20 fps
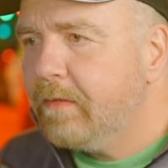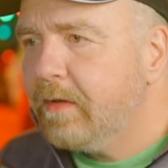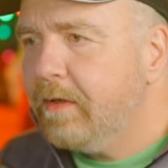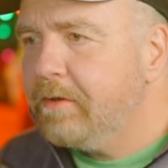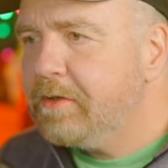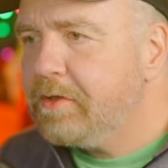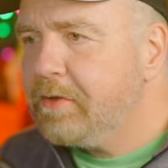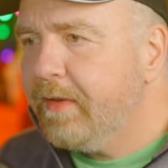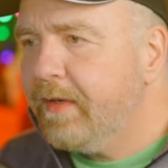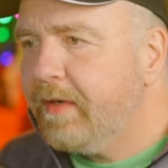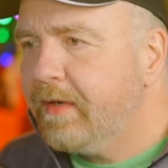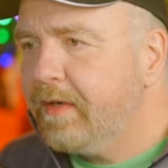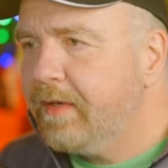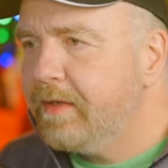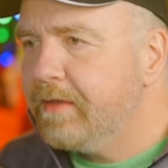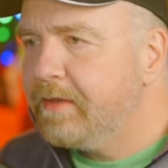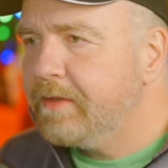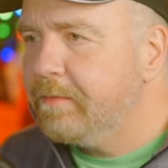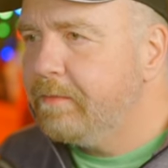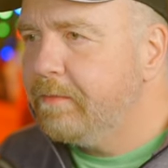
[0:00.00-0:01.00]
clear screen it
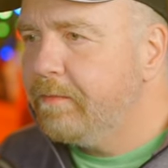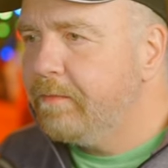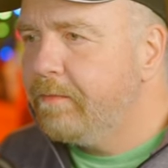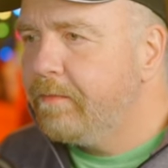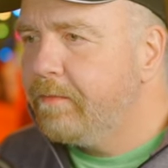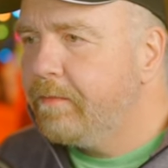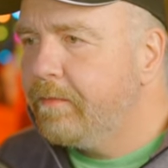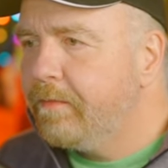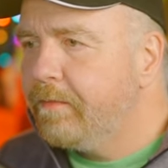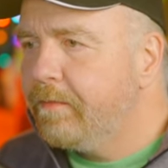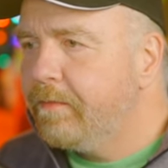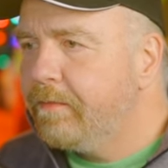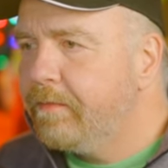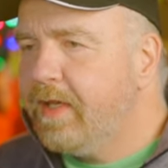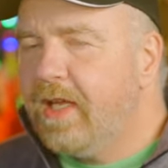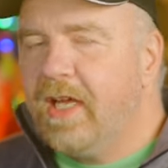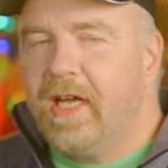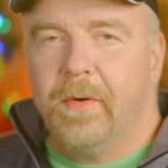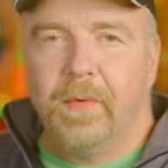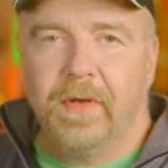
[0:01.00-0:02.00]
is.
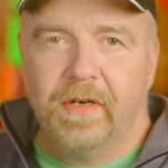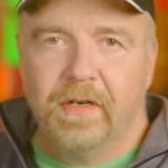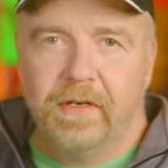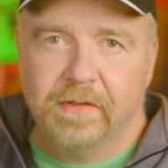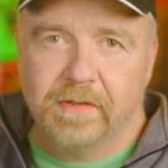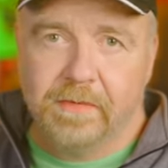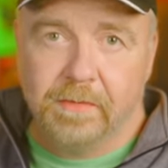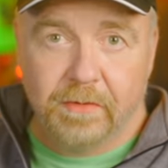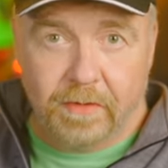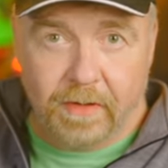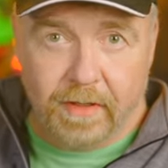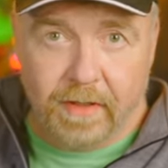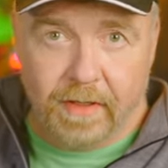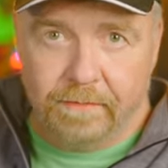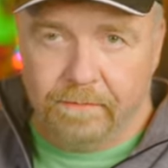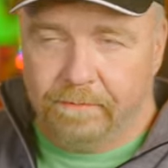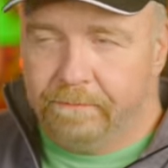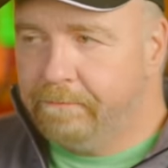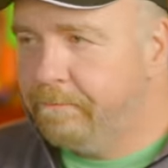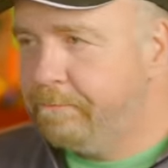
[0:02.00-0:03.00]
Now we're going to do some
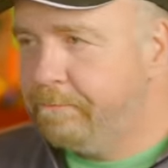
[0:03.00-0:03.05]
drawing.